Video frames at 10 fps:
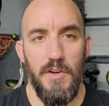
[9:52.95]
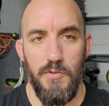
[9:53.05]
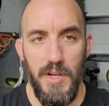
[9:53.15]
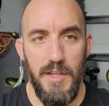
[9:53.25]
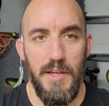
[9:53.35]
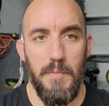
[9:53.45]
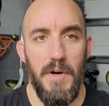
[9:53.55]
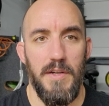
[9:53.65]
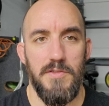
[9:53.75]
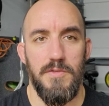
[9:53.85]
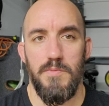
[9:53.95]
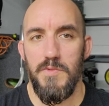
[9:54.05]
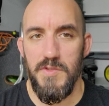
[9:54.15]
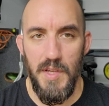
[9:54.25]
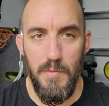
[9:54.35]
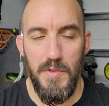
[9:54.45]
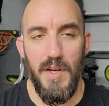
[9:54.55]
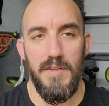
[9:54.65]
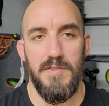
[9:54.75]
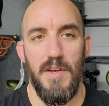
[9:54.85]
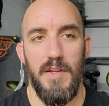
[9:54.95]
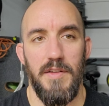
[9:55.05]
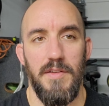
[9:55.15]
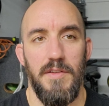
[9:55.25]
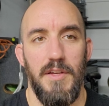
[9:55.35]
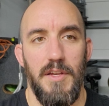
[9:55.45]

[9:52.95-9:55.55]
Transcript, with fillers: a great kickboxer. Same with Adesanya.